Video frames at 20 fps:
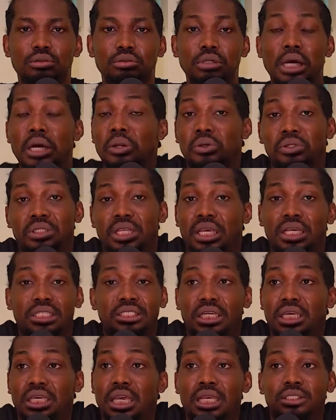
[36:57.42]
I don't think it's
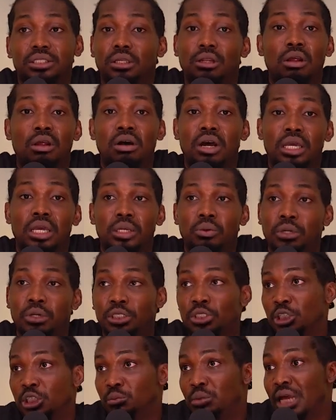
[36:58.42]
against the law anyway.
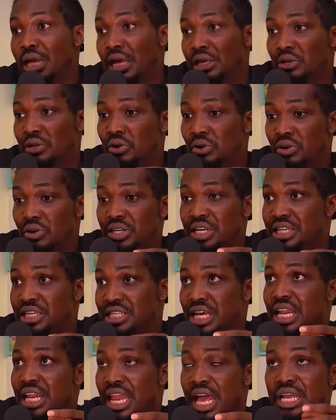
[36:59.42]
Just be like your
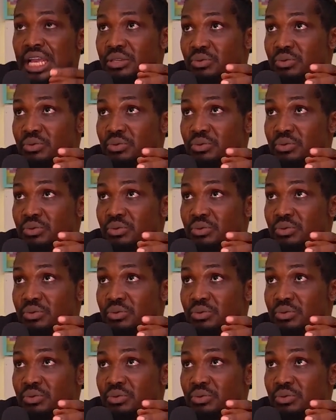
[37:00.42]
laser light.